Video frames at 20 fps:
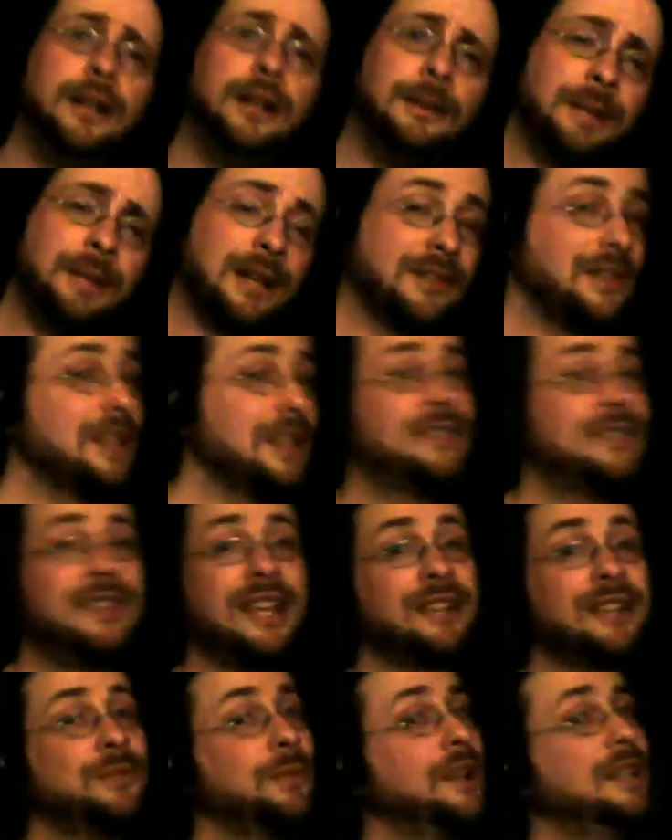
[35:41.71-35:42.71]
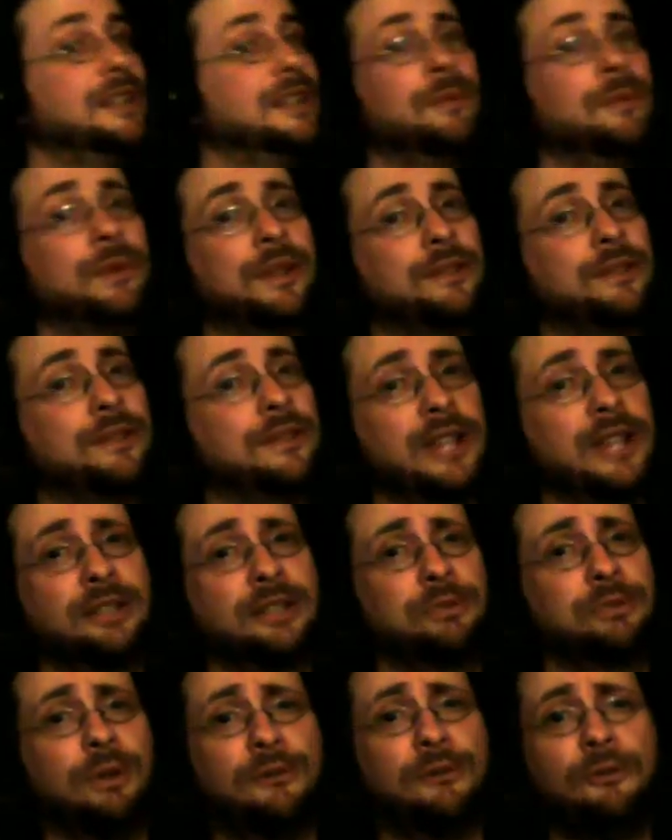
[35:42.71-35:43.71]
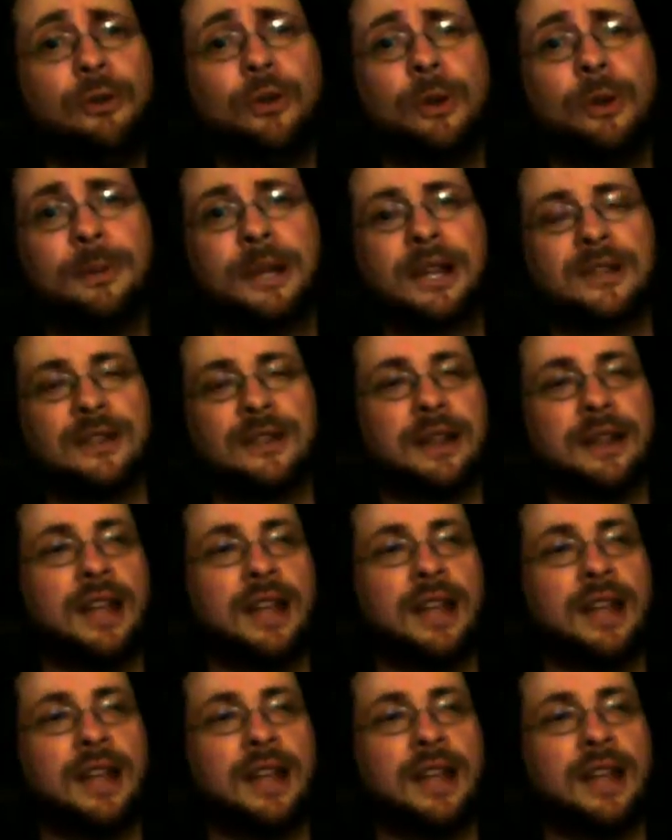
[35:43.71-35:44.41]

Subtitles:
Because that's what I did with Saints Row 4, because